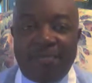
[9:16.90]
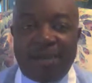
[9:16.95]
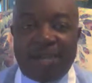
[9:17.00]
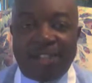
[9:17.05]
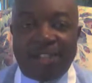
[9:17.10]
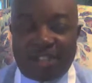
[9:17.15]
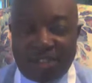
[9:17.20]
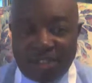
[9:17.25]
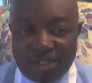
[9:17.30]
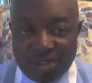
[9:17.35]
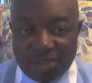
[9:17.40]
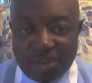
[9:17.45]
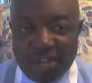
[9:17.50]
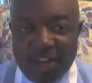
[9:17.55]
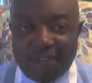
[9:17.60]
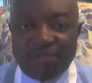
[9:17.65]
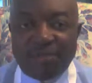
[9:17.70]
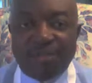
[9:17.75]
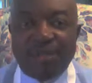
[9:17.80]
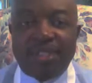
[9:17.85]
Because you do
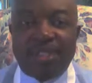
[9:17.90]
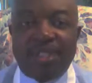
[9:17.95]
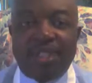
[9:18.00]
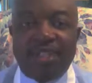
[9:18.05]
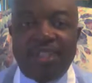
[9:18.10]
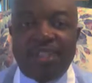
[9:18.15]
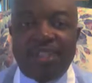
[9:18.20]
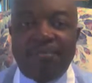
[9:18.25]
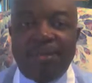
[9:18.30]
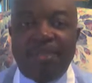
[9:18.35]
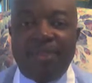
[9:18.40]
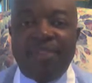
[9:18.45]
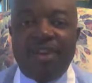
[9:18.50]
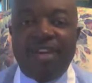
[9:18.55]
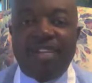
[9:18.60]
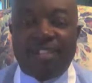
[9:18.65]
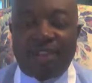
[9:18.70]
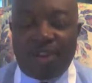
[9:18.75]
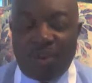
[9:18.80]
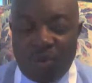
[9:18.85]
have to resist, but
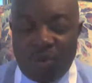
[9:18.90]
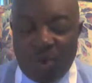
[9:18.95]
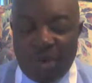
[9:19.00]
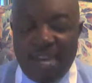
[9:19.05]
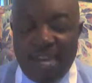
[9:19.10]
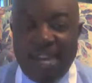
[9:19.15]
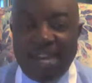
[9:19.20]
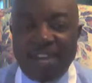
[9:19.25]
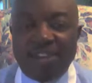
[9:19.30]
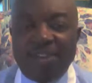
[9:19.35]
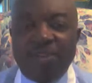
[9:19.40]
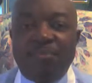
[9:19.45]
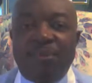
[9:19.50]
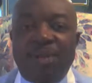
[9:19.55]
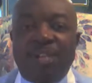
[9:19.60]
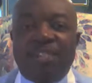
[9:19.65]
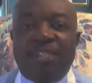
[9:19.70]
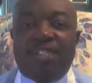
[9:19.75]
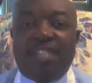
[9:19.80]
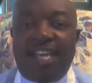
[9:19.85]
there's a way you
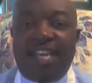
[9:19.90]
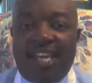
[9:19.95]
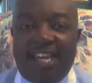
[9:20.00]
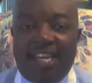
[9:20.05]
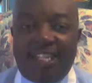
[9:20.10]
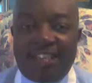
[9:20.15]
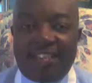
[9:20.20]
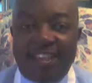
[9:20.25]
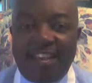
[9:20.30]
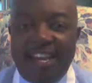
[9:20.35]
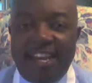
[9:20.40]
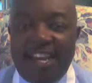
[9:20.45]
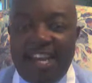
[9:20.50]
must stand.